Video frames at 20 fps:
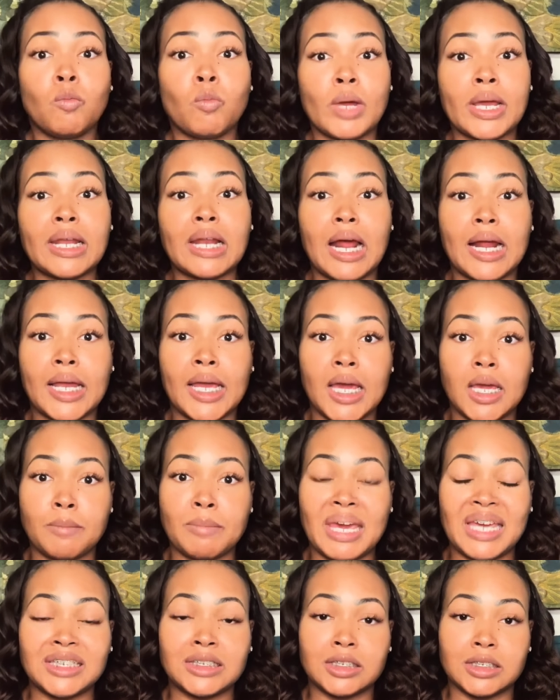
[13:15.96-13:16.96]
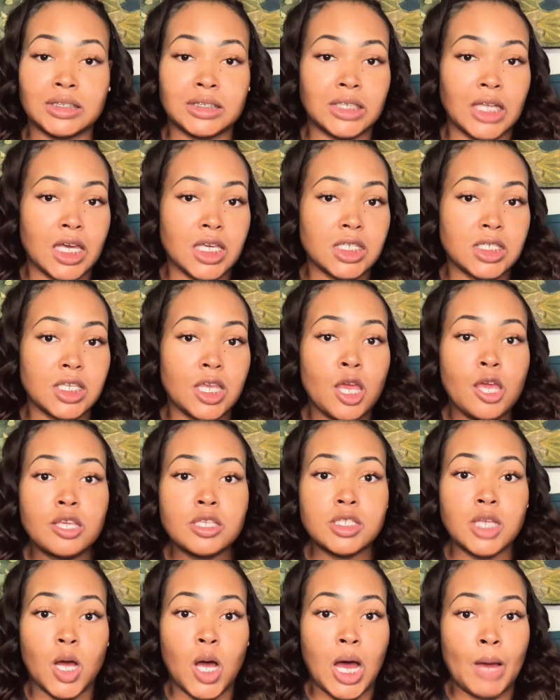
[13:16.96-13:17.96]
when I came back to the States.
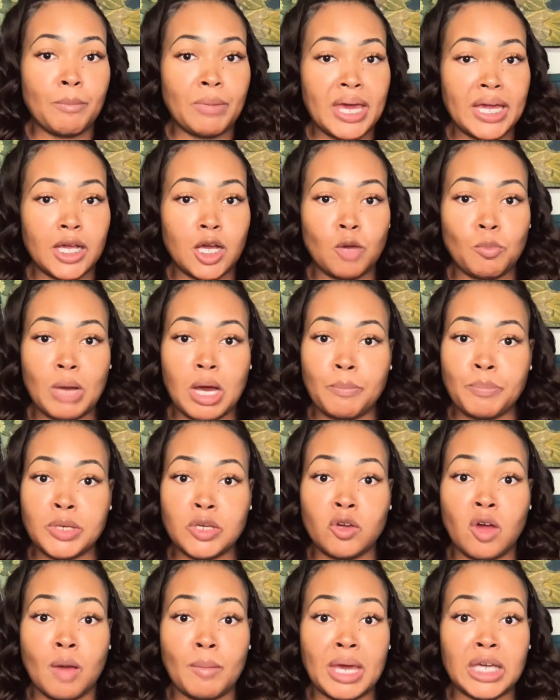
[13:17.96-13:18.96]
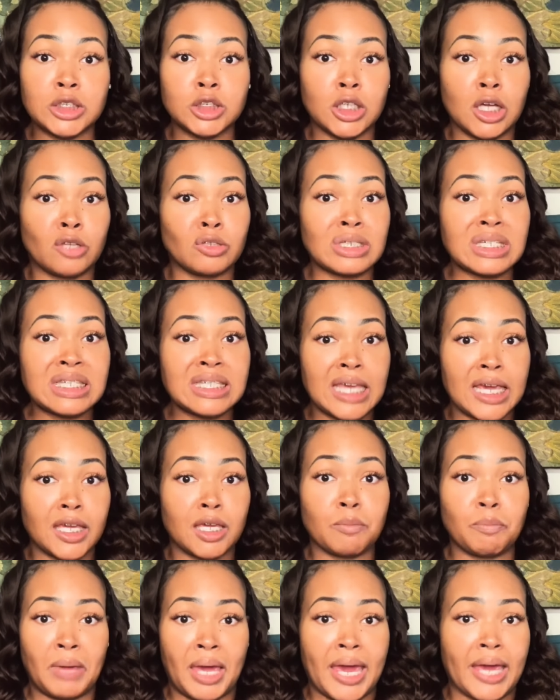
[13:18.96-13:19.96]
So I'm back on my pill. I'm actually on the
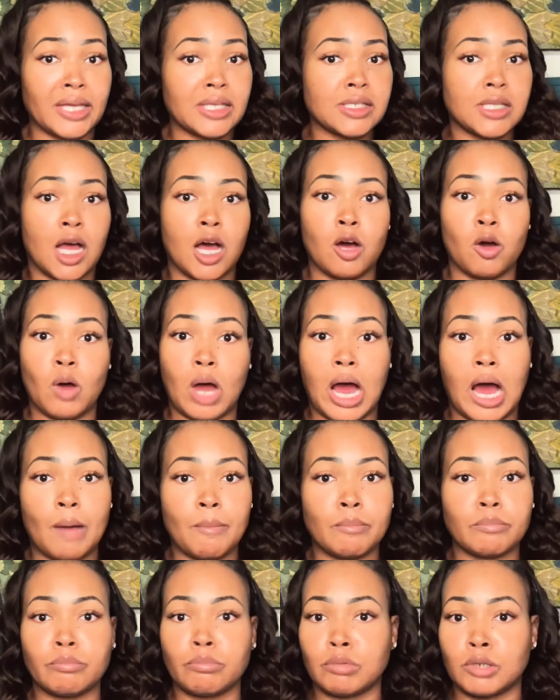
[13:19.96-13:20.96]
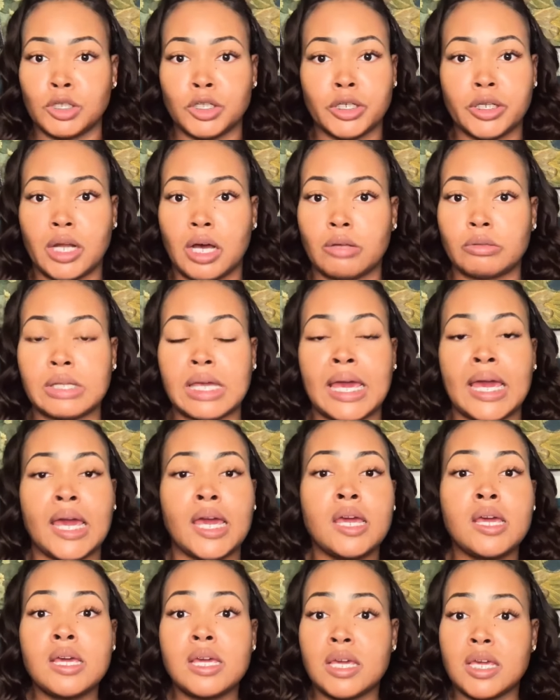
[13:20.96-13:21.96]
second pack. So I'm good on
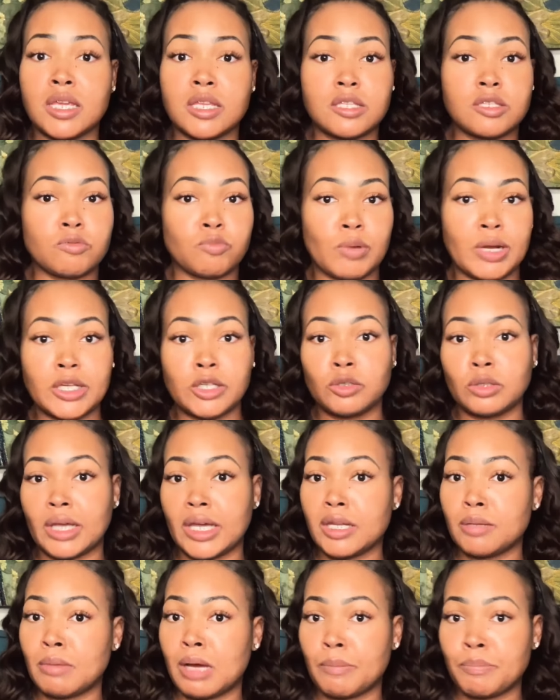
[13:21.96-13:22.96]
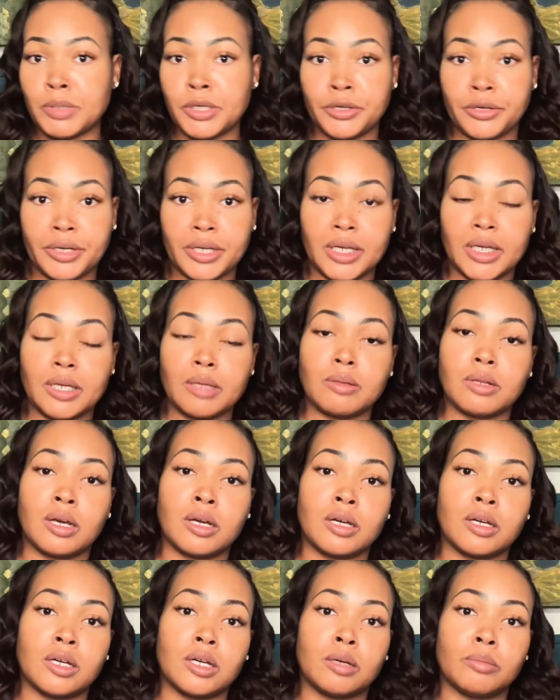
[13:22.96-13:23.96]
that. It's regulating my period.
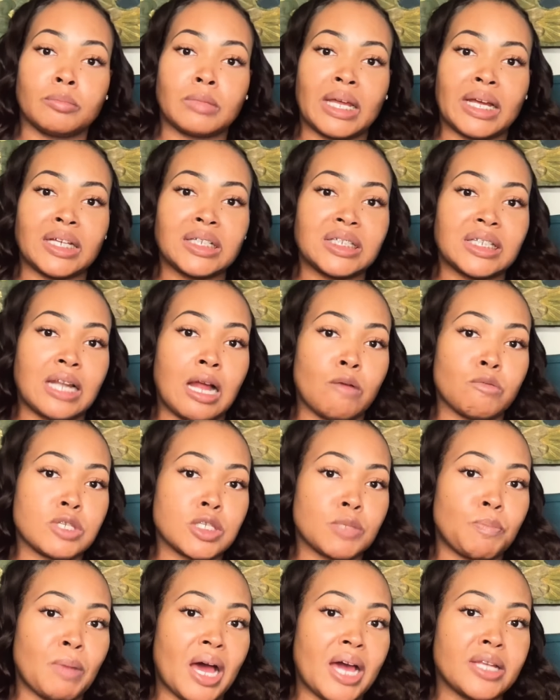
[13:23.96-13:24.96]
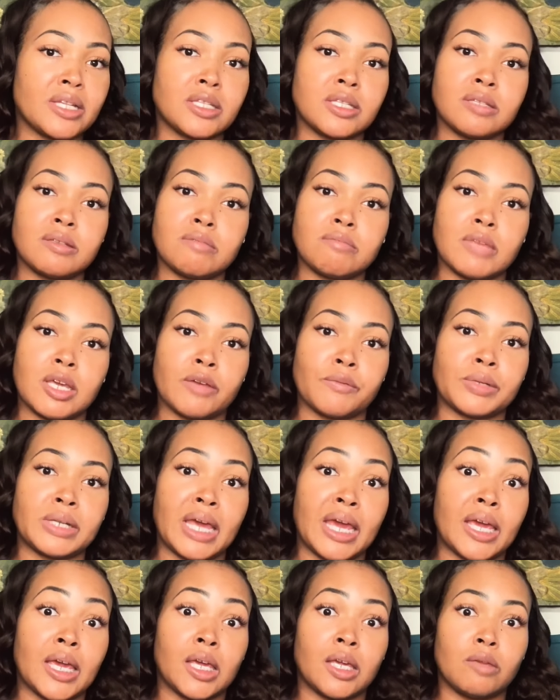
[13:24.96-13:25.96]
Like I said, I was spotting every
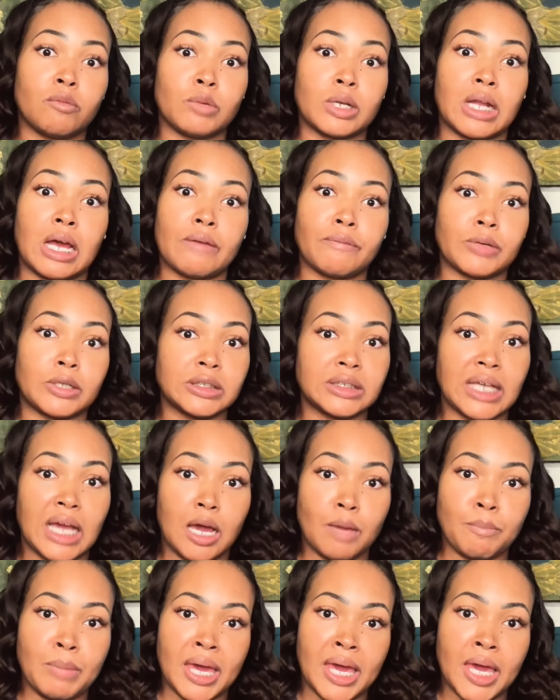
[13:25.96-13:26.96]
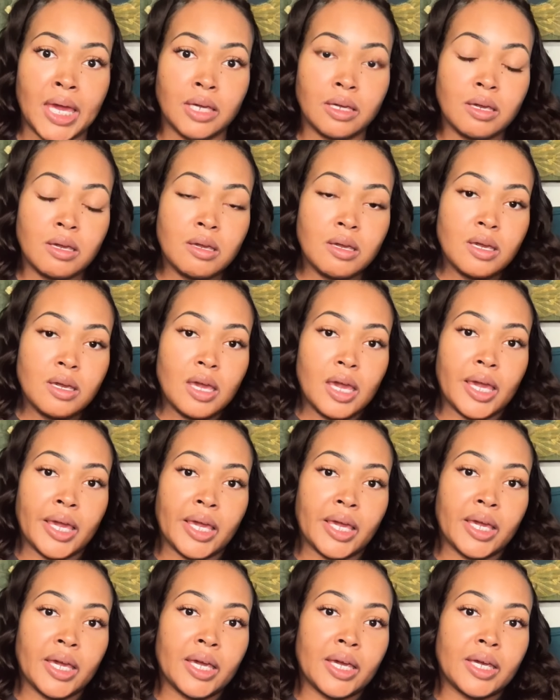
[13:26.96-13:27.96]
day when I first got back.
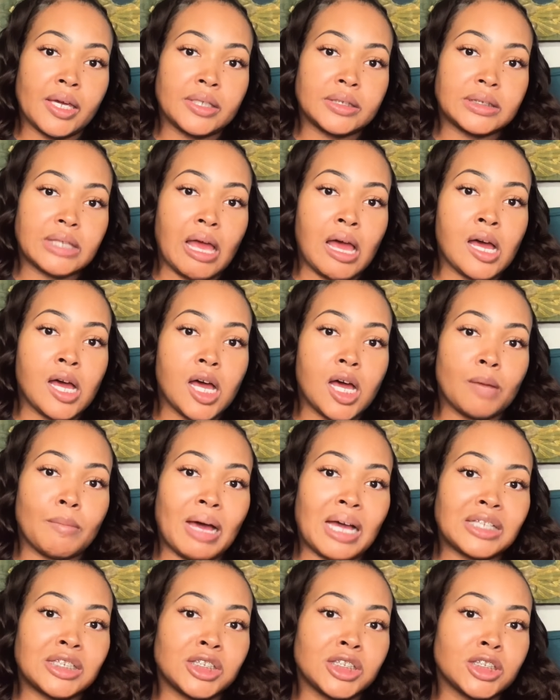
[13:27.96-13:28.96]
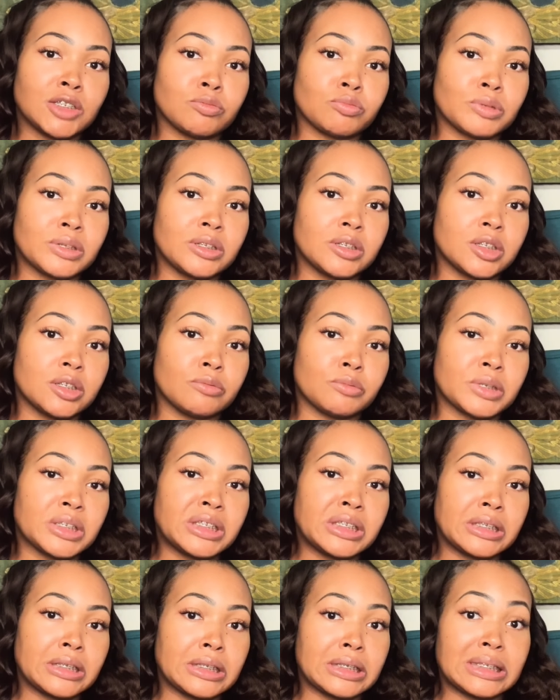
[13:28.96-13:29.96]
And I just really
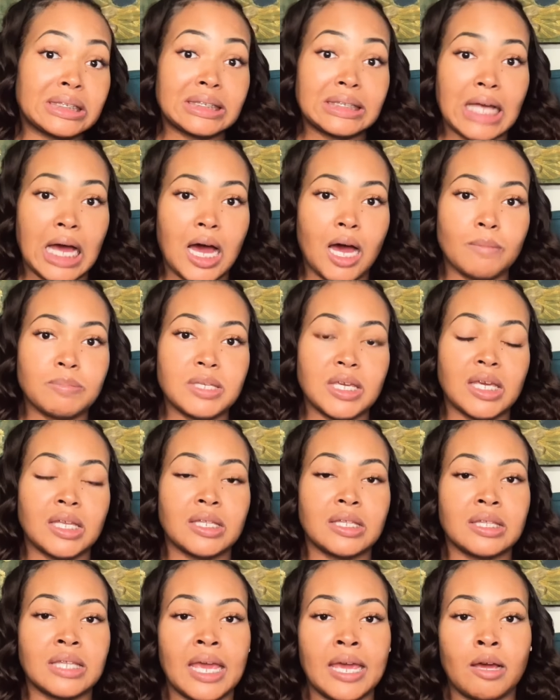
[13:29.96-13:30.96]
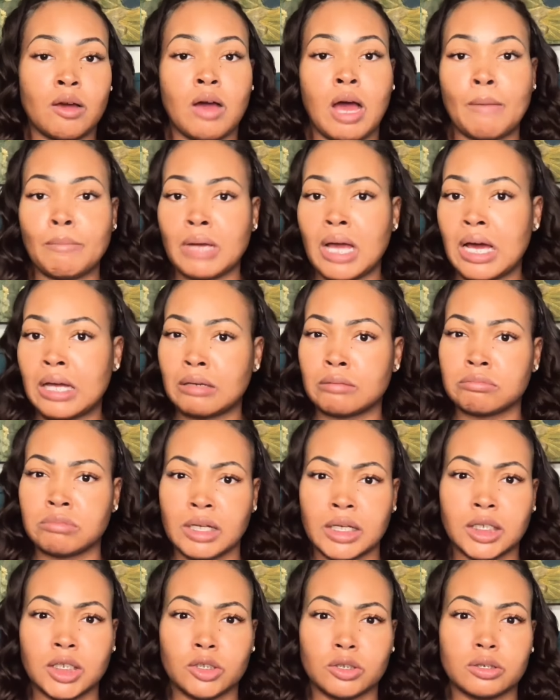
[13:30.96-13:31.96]
recently stopped. And now I'm kind of
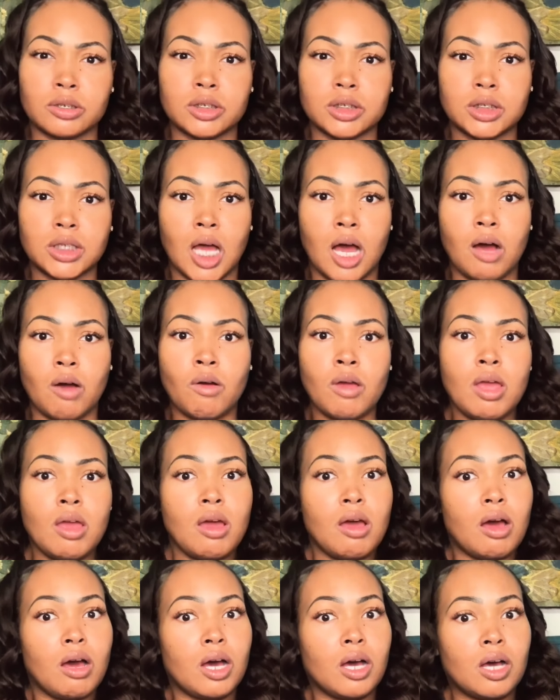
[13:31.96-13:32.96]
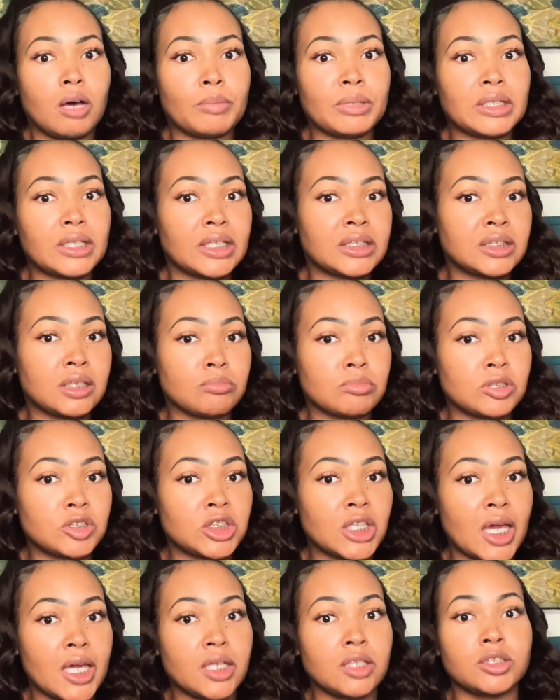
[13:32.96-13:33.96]
regular. So unless something
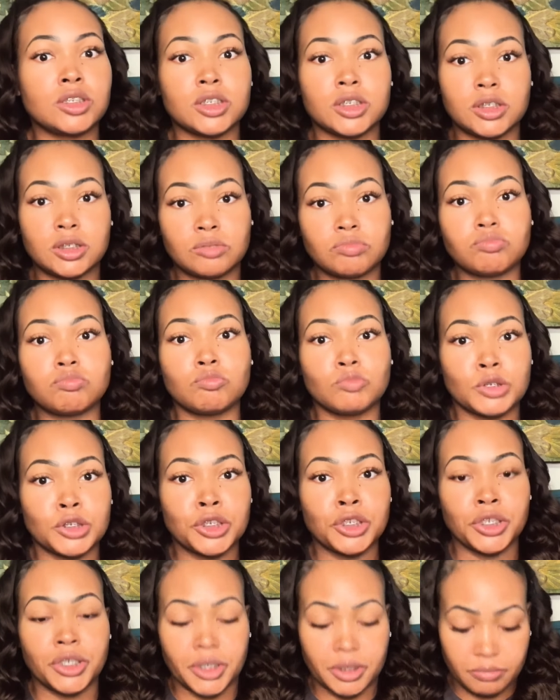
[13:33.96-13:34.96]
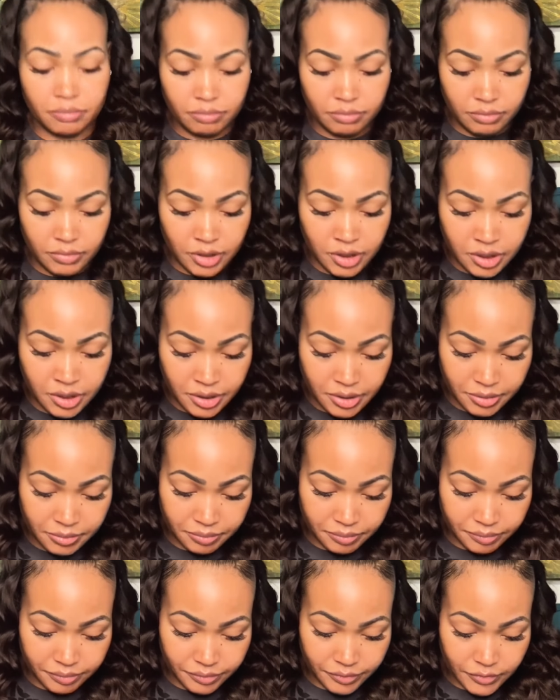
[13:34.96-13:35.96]
changes, we're good.
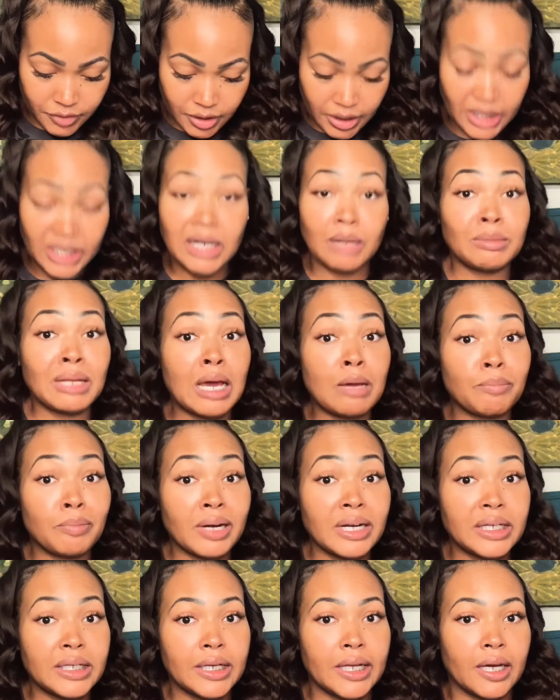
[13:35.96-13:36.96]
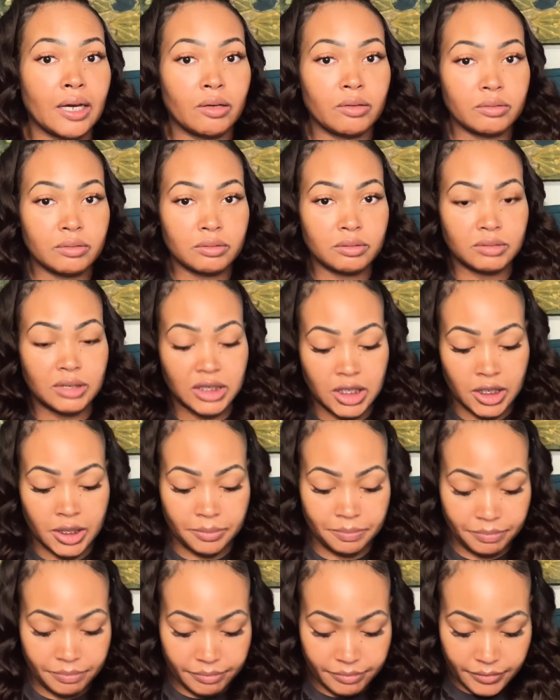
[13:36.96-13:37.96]
And I'm not breaking out again.
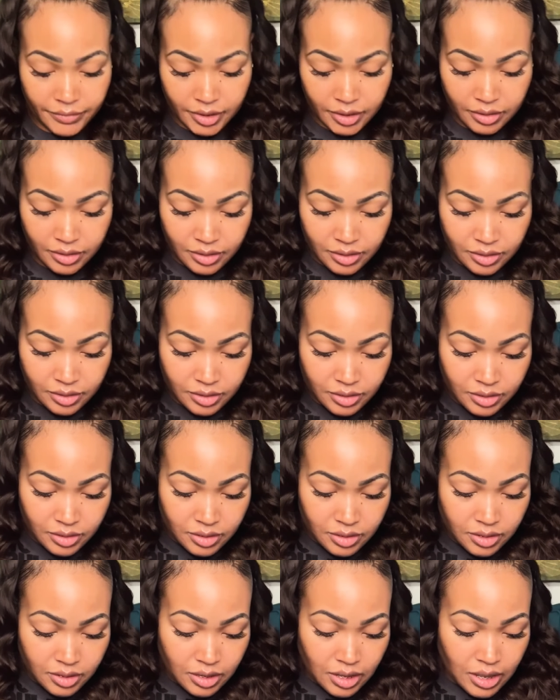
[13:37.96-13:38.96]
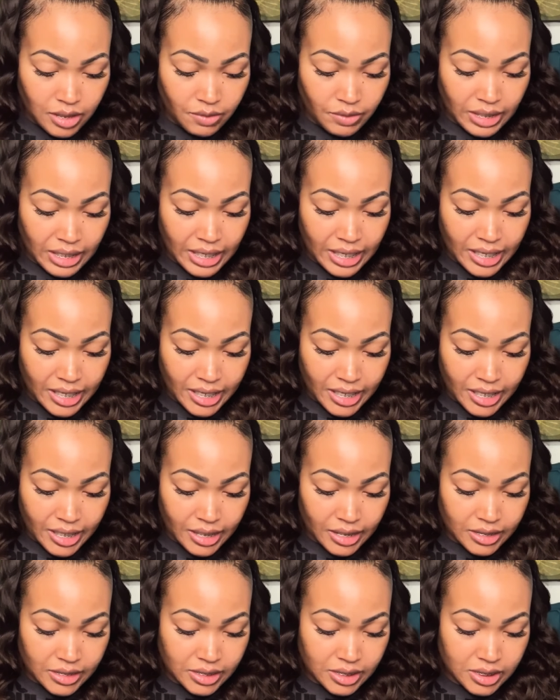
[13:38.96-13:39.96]

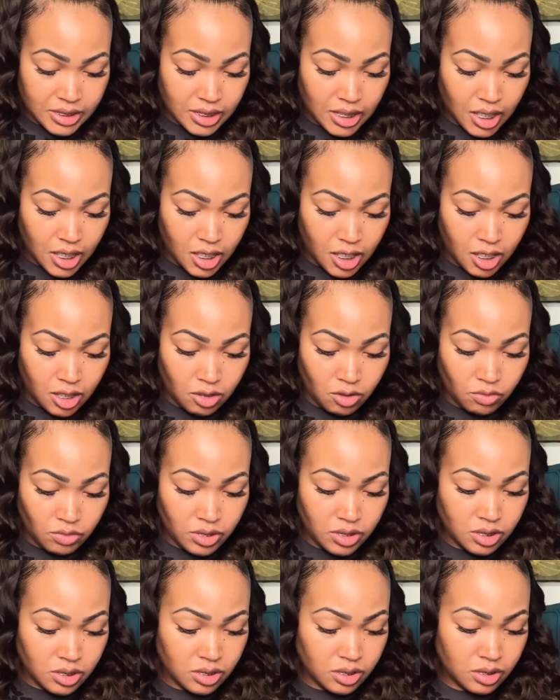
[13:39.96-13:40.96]
Okay, so I